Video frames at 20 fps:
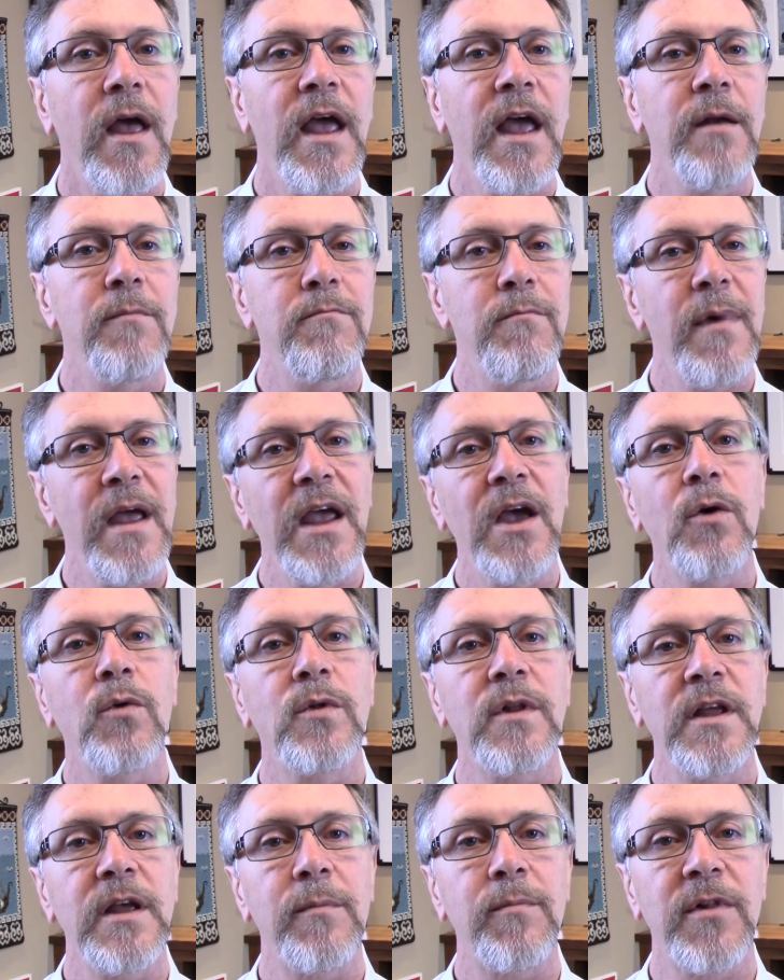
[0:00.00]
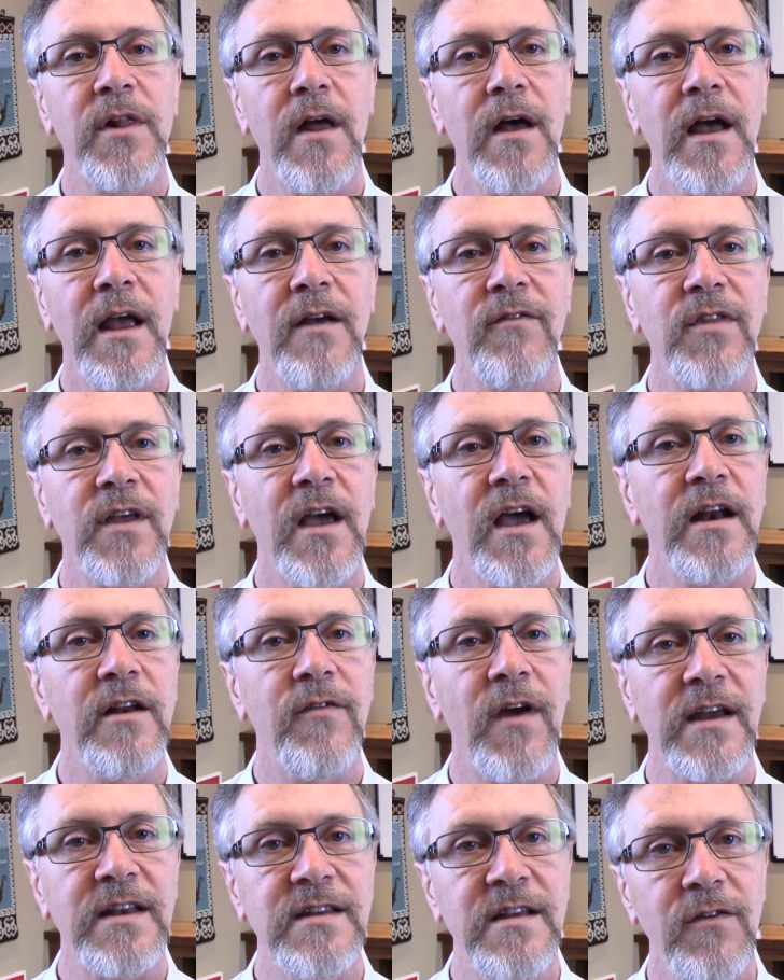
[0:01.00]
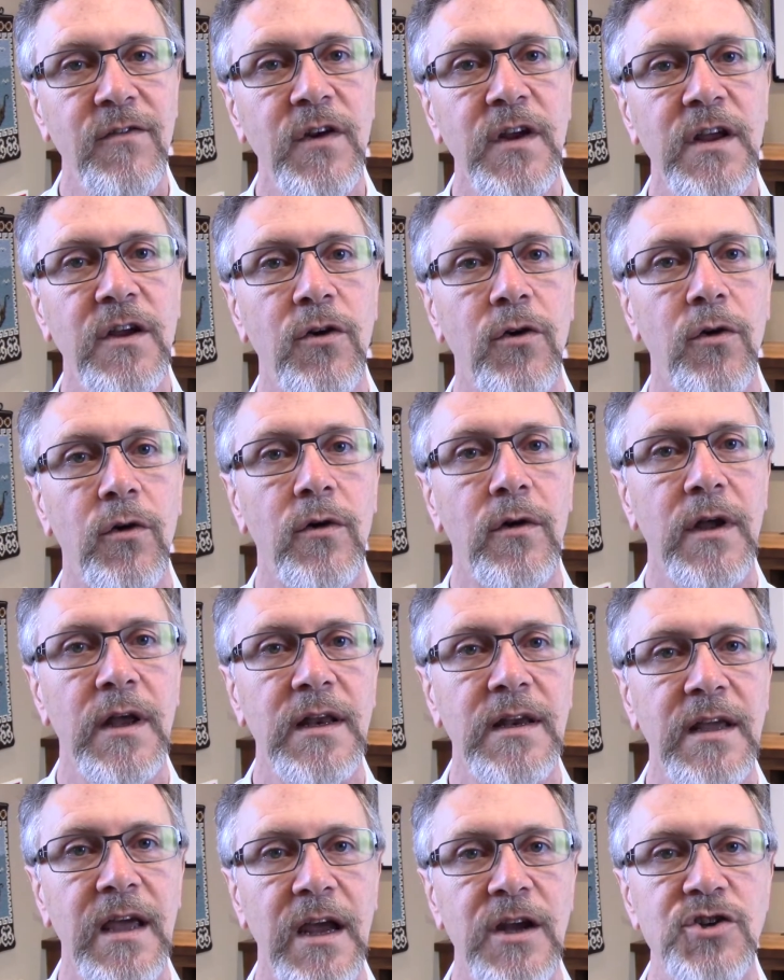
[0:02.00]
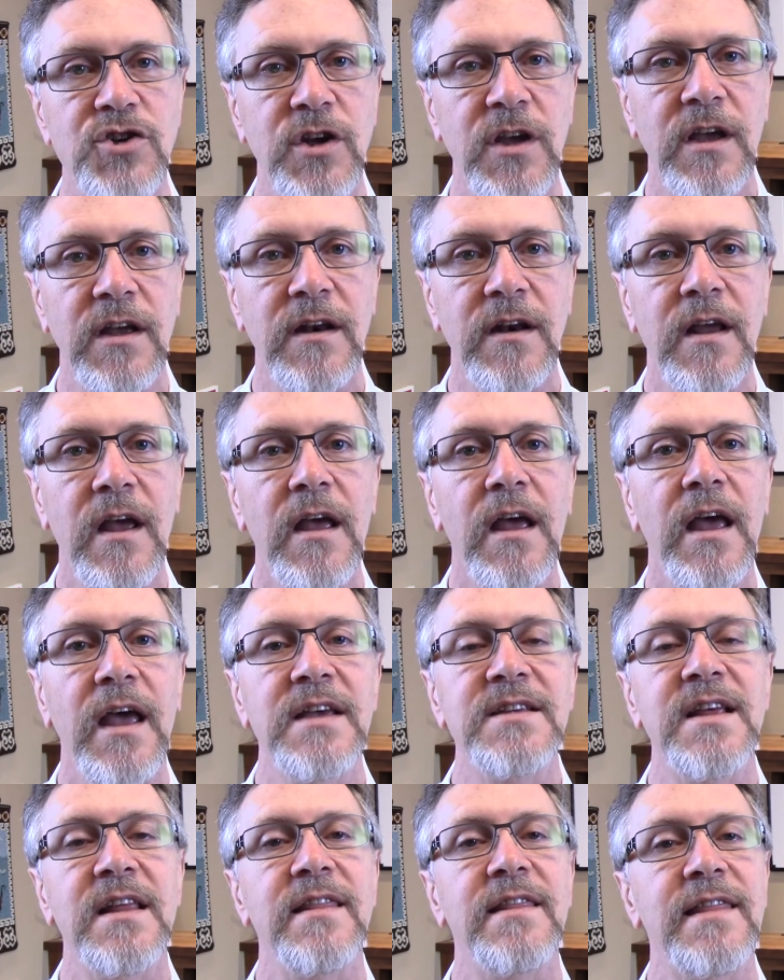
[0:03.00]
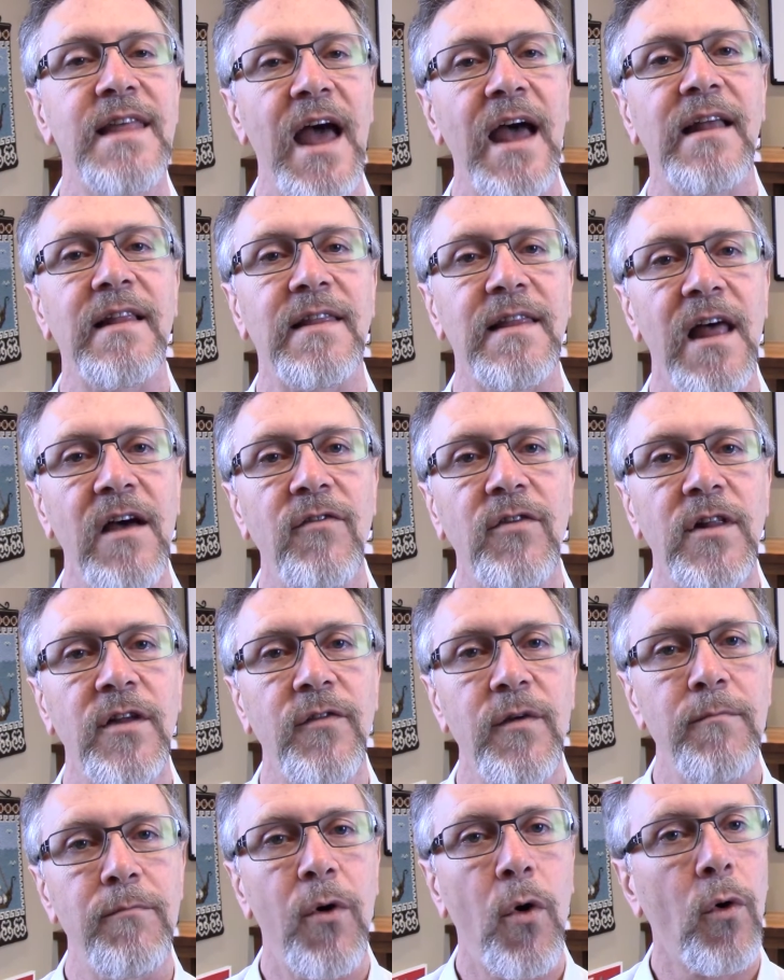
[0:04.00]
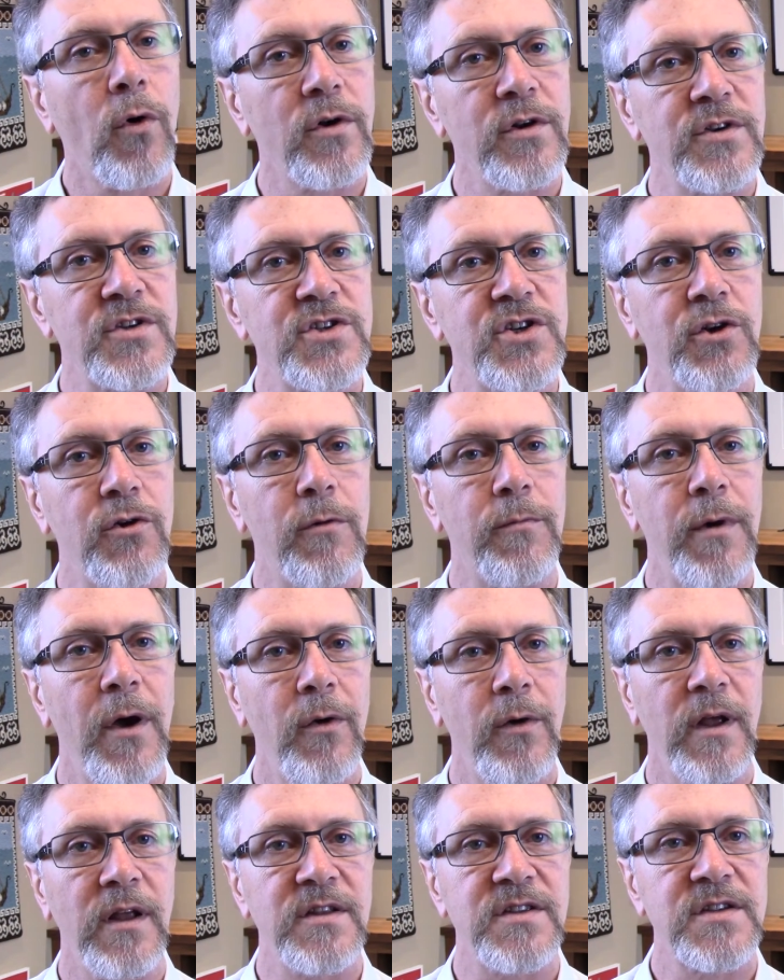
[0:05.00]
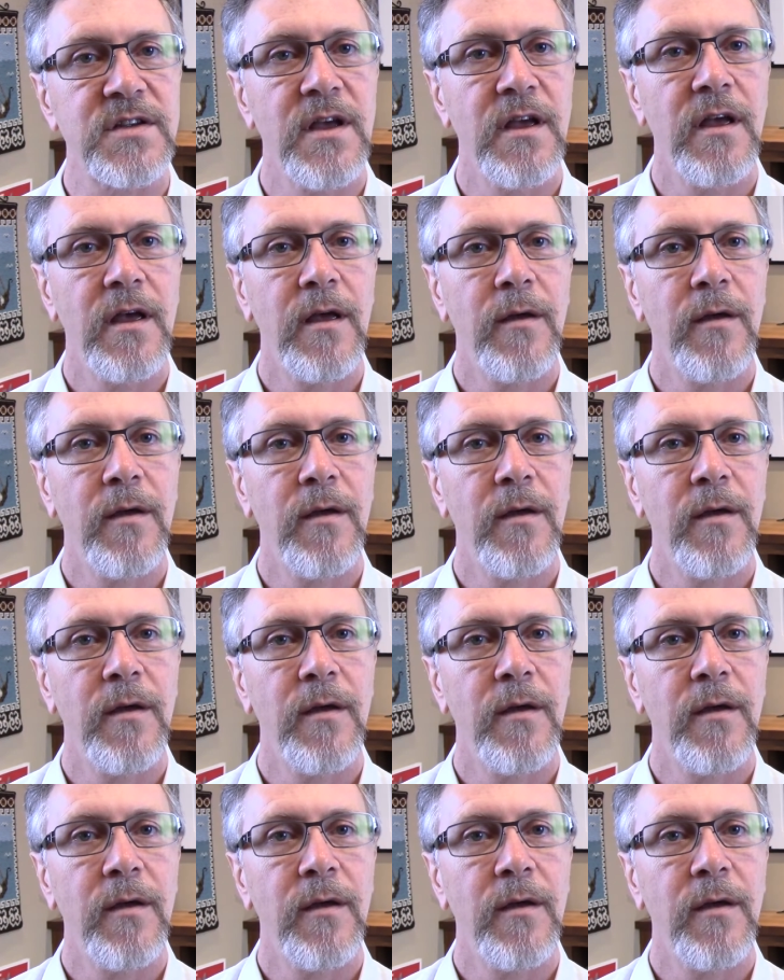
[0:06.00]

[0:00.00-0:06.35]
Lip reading: It may only apply if the kind of activity you're engaging in is at that level of importance to your opponents.